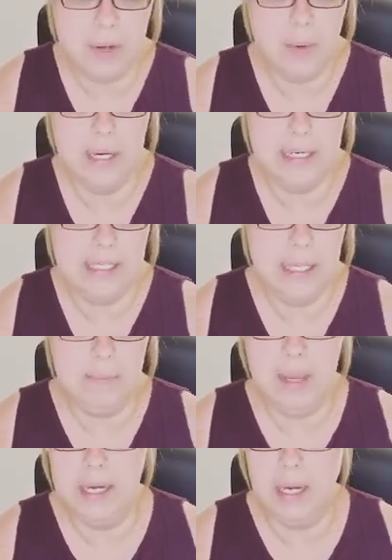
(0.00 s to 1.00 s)
I wanted to
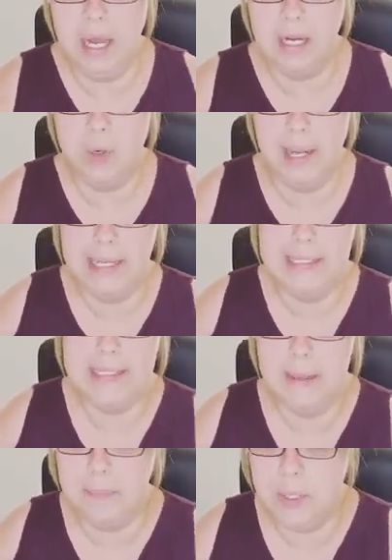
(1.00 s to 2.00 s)
keep it quick and
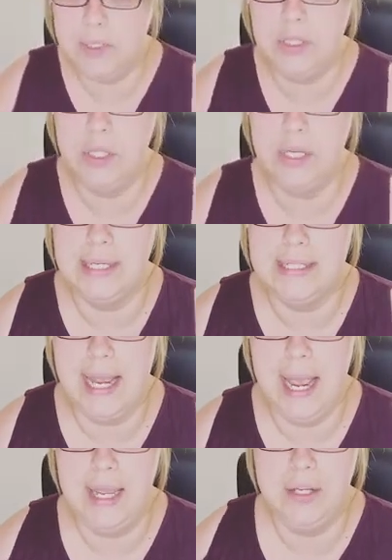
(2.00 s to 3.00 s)
simple so that you can
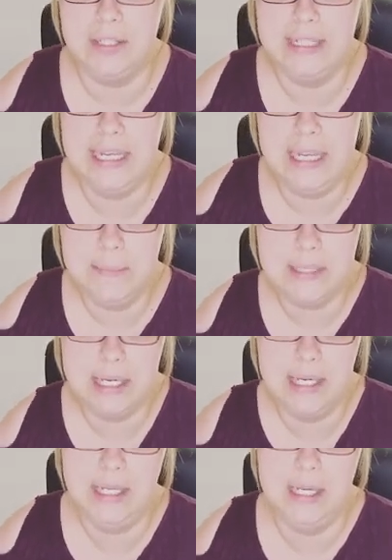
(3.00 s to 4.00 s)
tag your teams
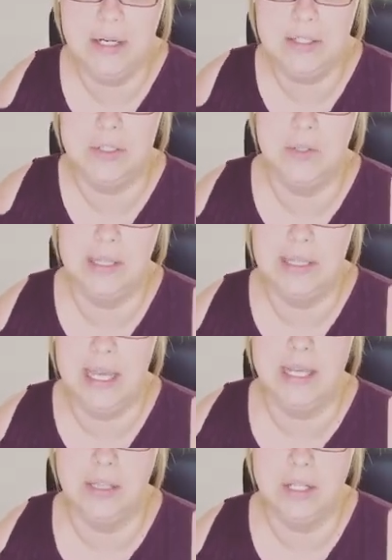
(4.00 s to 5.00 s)
in here so that
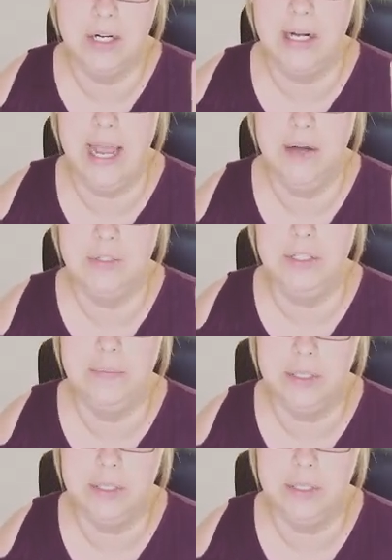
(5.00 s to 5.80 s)
they can learn how to